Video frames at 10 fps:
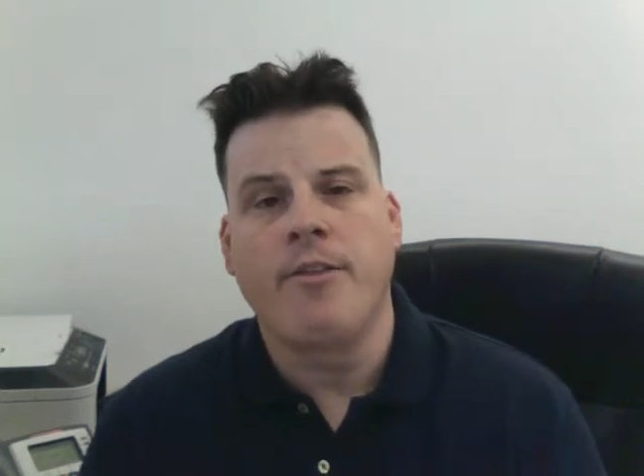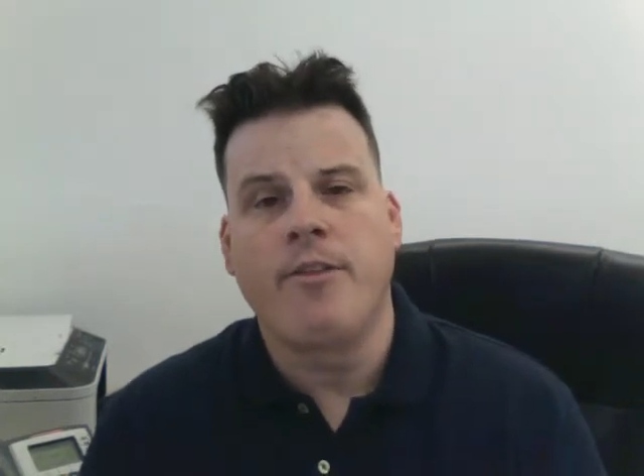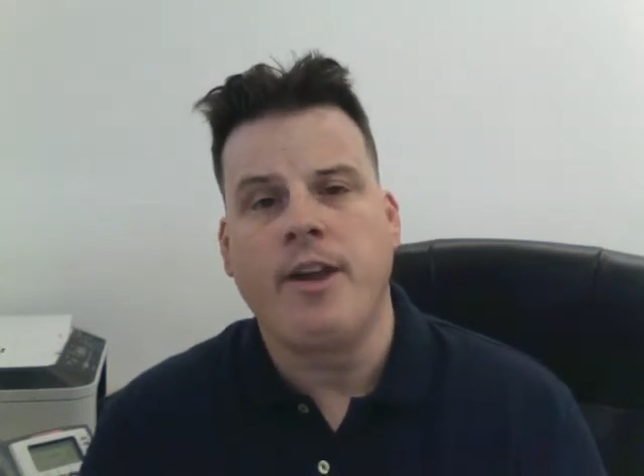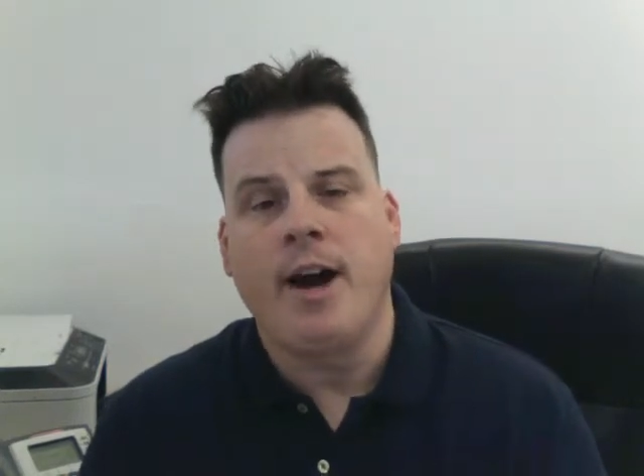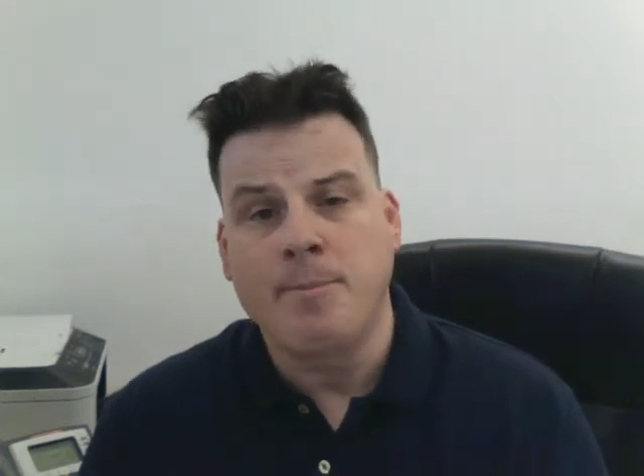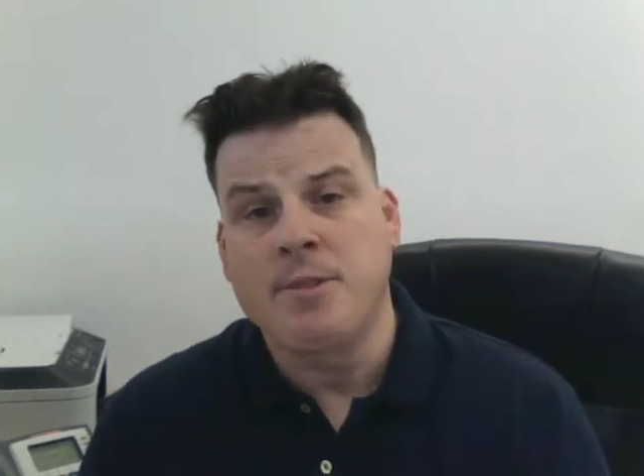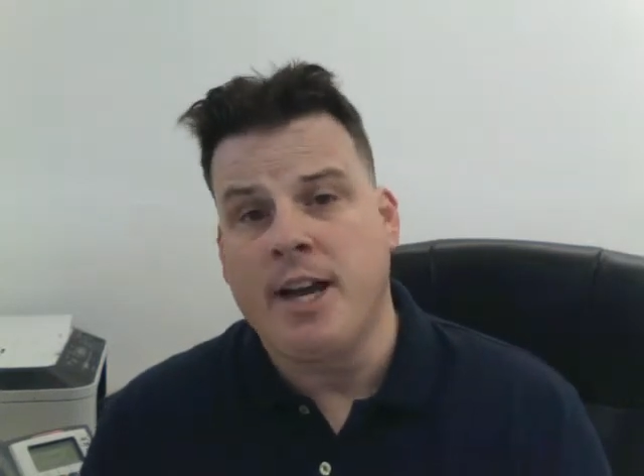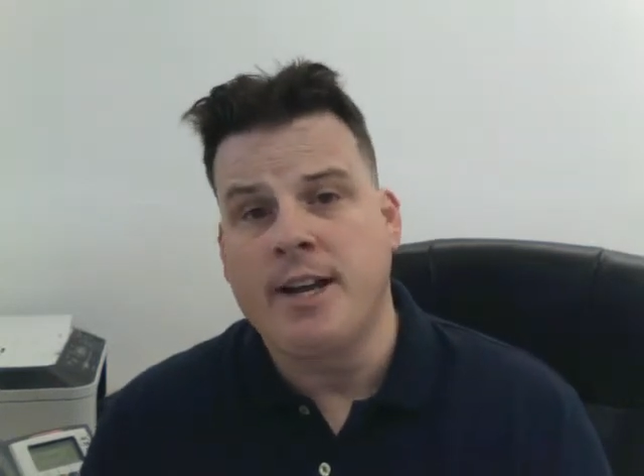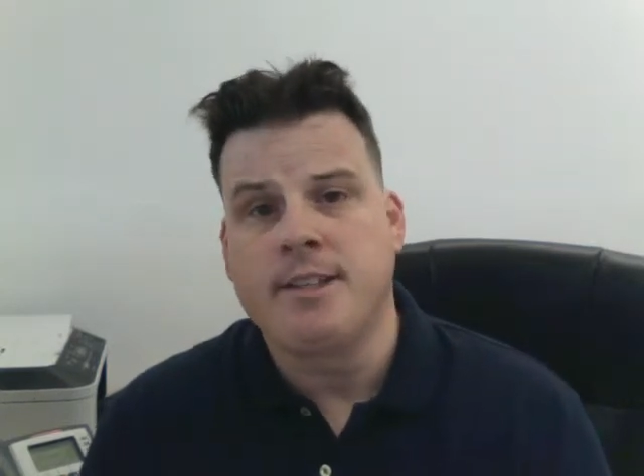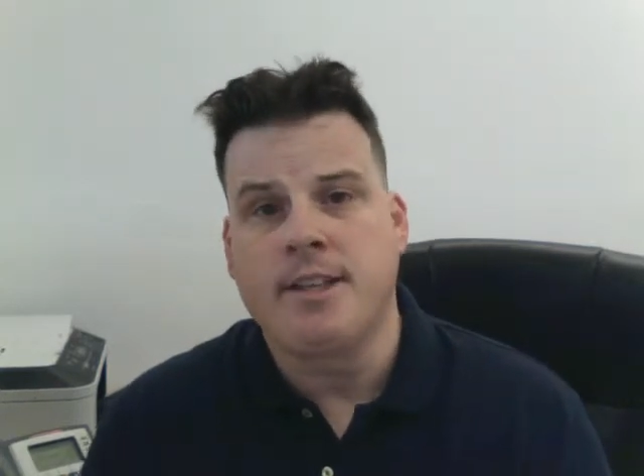the
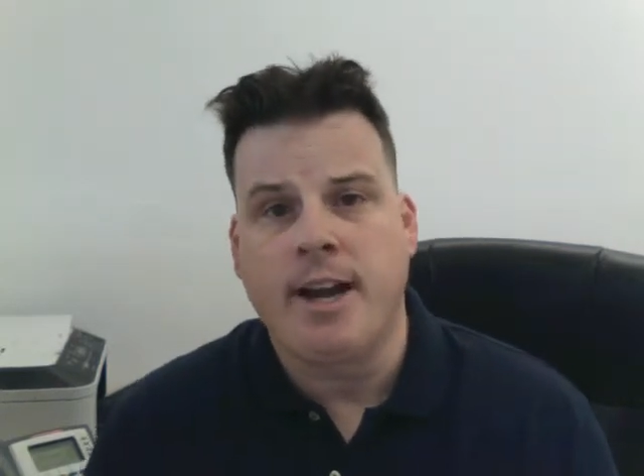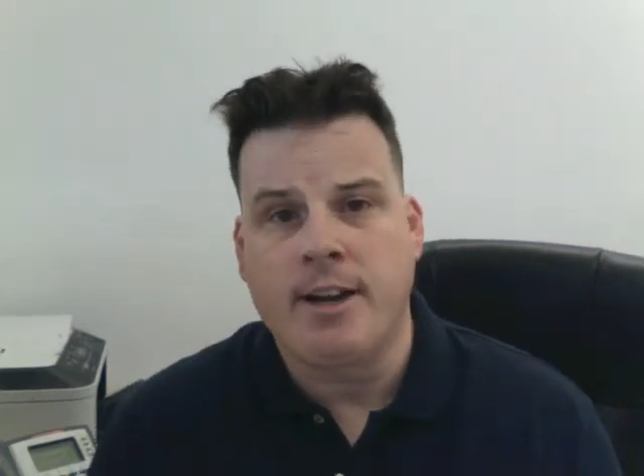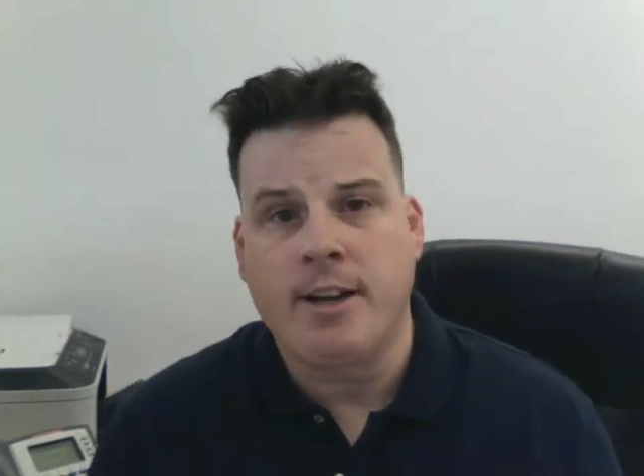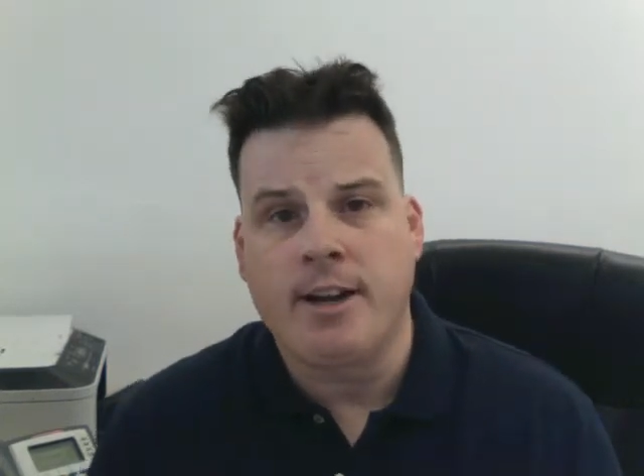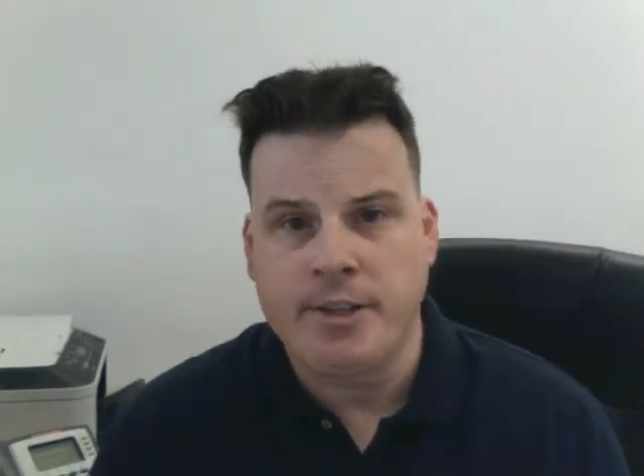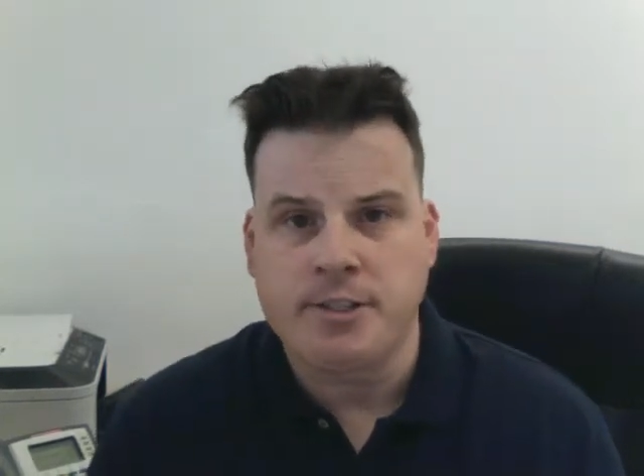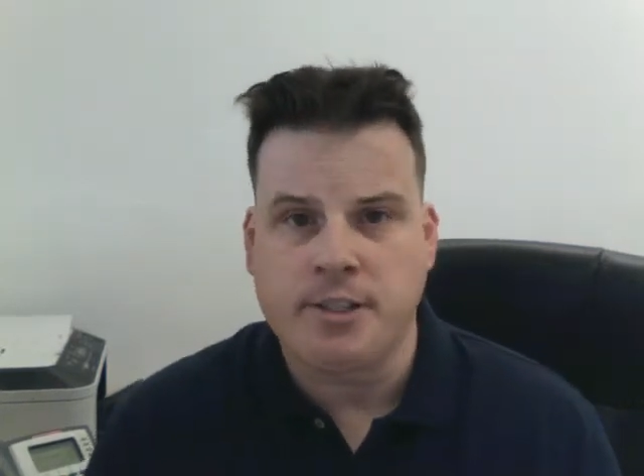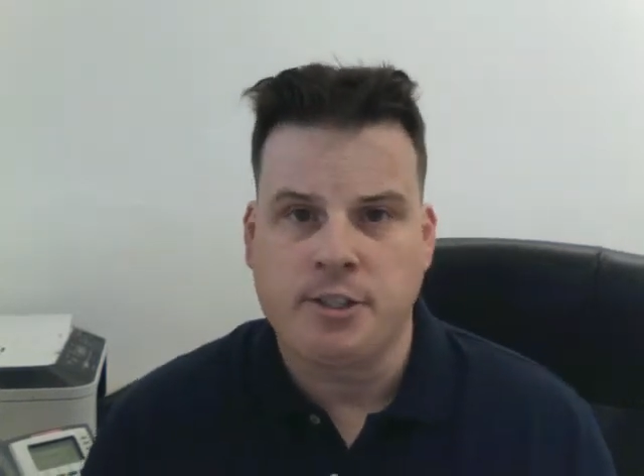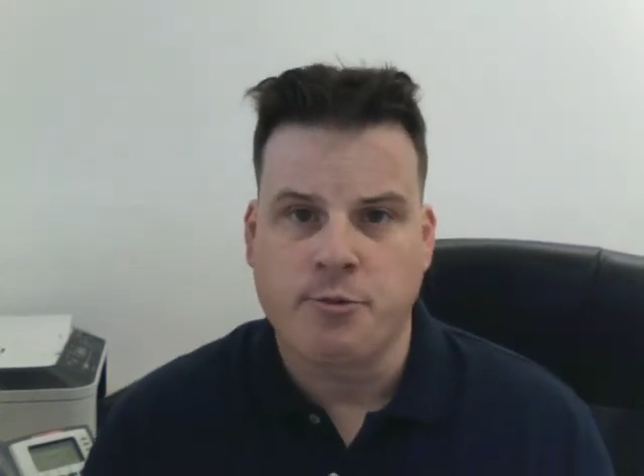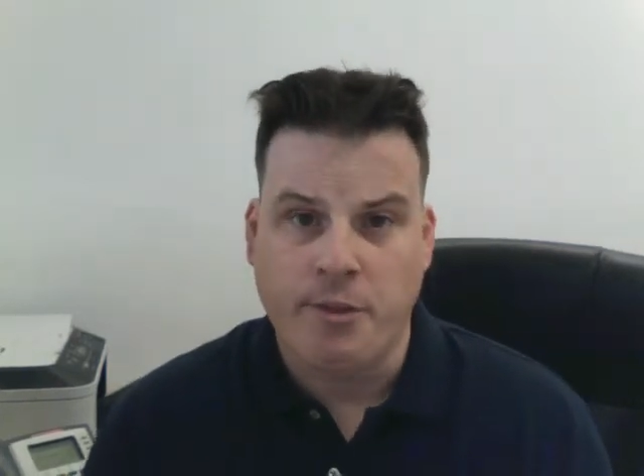upside to that
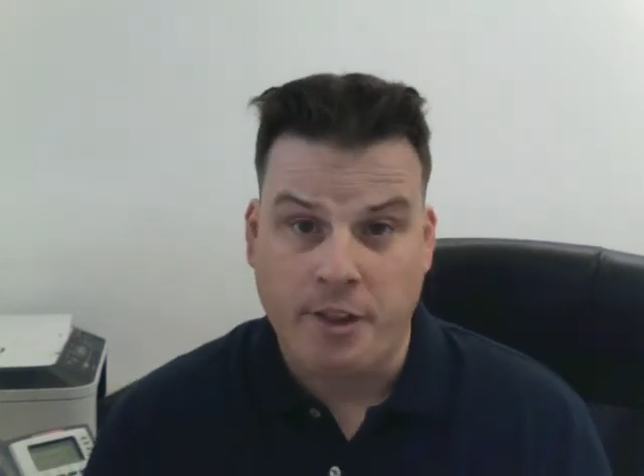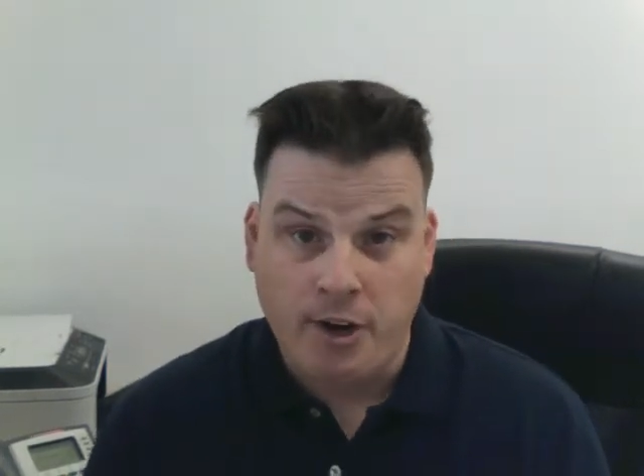obviously is when the